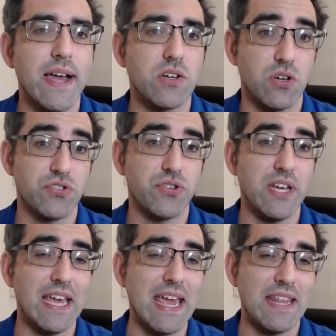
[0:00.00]
country
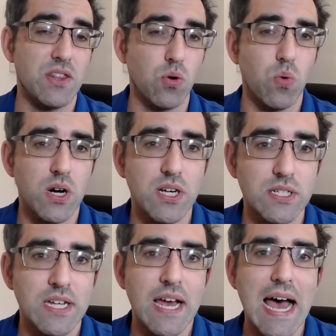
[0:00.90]
in the
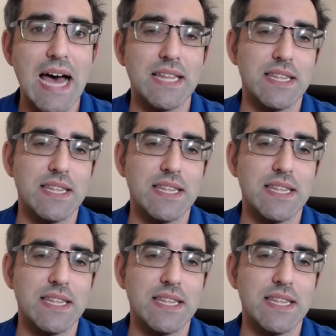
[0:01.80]
world and